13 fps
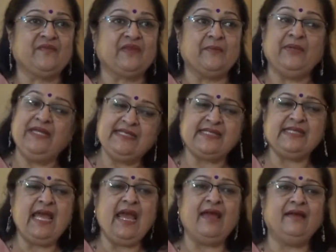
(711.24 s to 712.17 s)
But it's
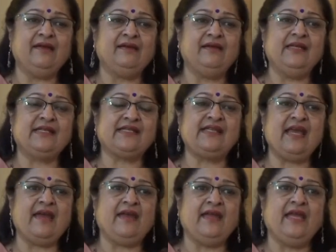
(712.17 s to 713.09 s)
there. It's
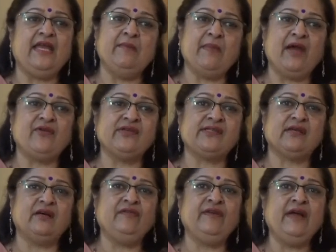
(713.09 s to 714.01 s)
there in my
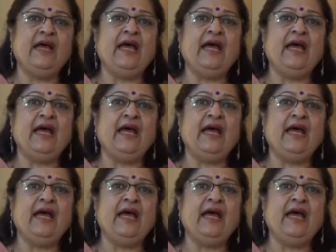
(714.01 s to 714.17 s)
reserve,